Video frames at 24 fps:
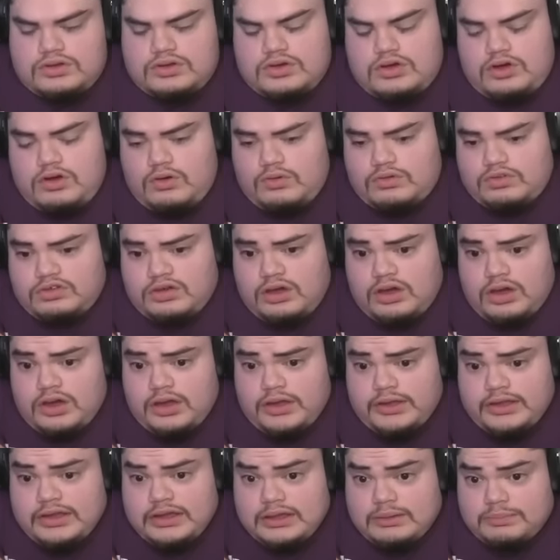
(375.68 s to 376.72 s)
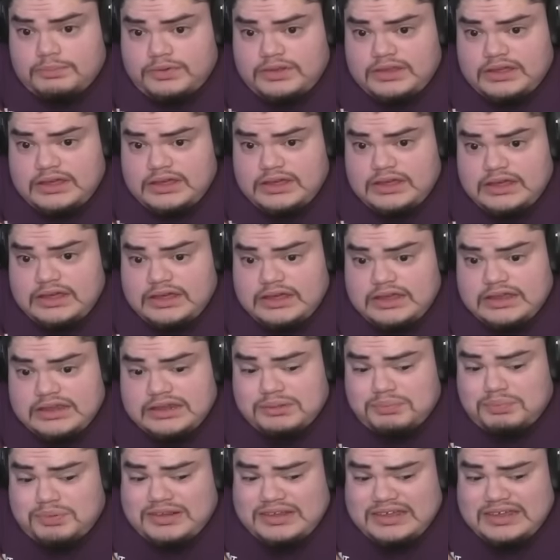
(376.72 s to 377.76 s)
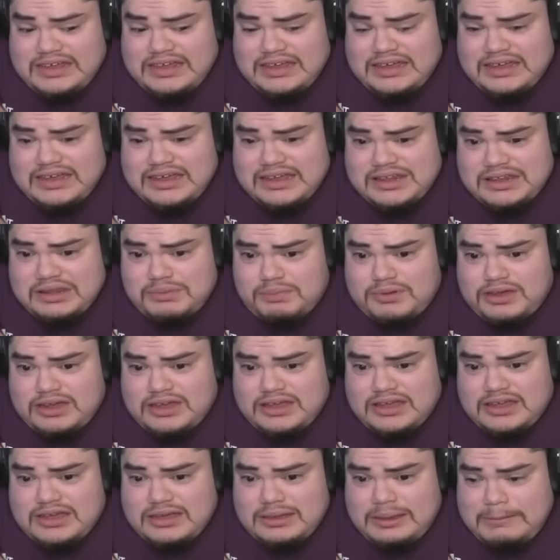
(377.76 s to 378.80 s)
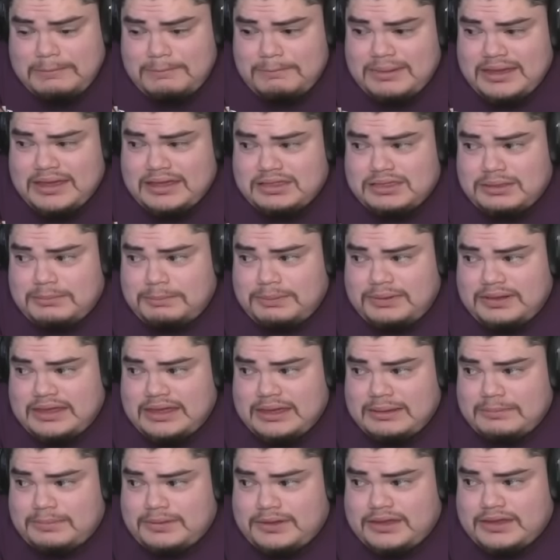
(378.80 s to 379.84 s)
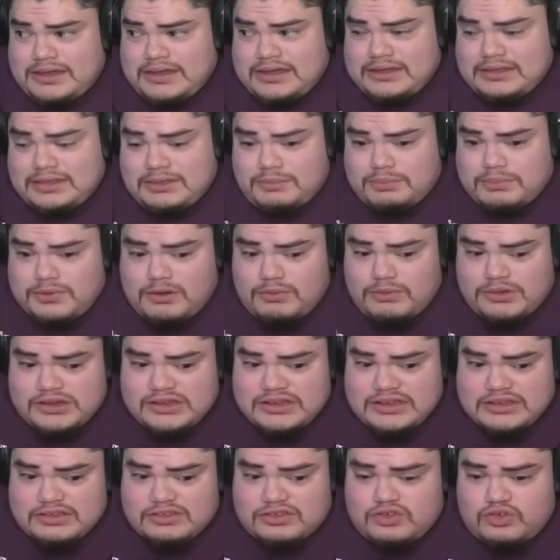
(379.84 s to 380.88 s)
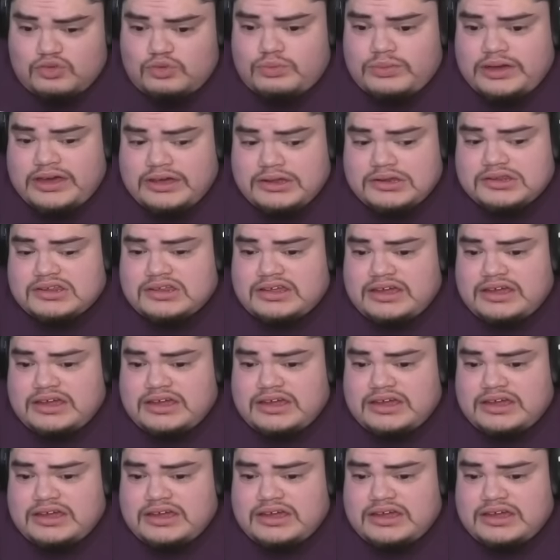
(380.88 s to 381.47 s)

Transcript: Otani, please, please, buddy. Make the play, buddy. The ball was hit two miles an